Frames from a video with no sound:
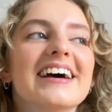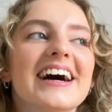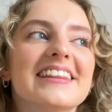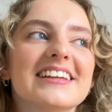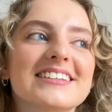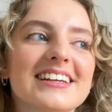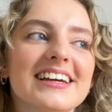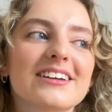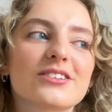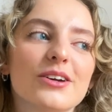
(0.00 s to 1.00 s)
And then she,
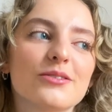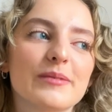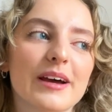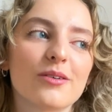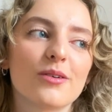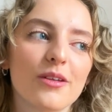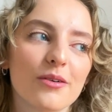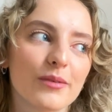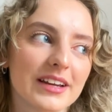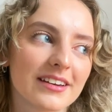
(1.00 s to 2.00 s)
like, showed me out all of
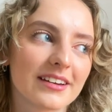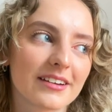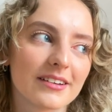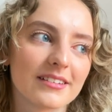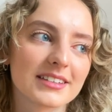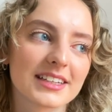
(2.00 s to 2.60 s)
the windows.